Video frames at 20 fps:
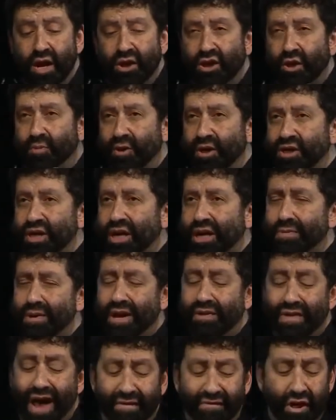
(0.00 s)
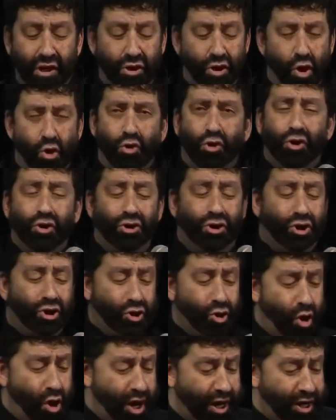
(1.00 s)
The predicament of having no good
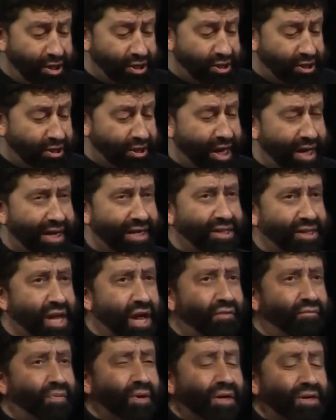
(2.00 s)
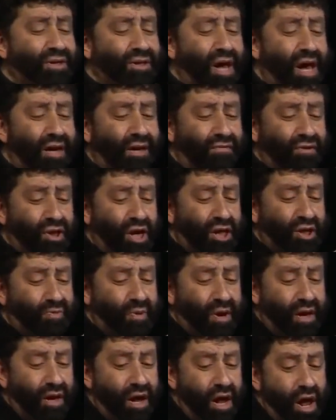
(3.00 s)
choice can itself be a sign of
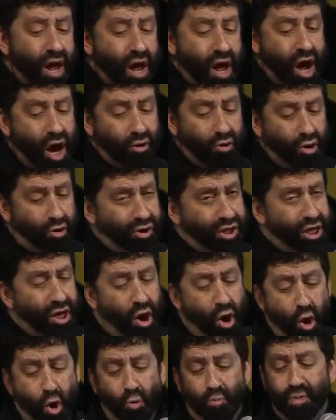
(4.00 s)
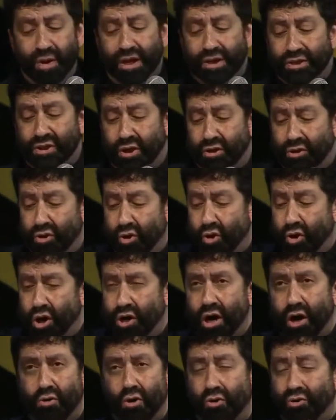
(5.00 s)
judgment. Our only hope is the
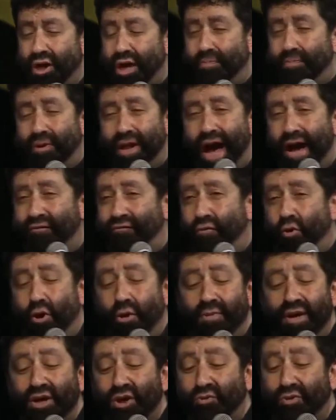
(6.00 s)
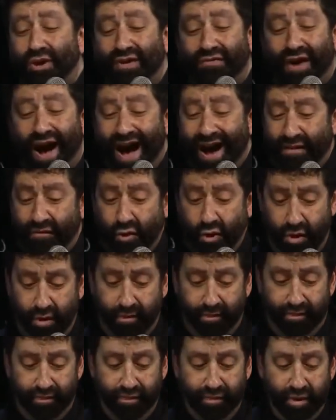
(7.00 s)
Lord, our only platform is
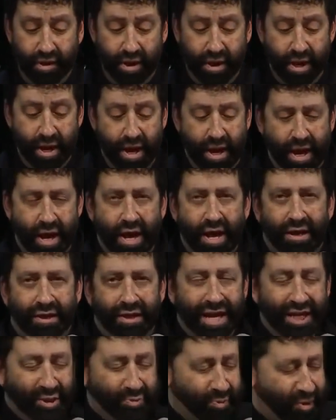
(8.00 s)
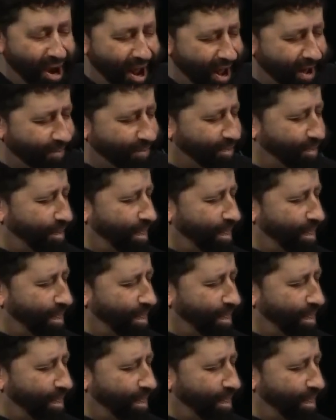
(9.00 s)
revival. Let's pray.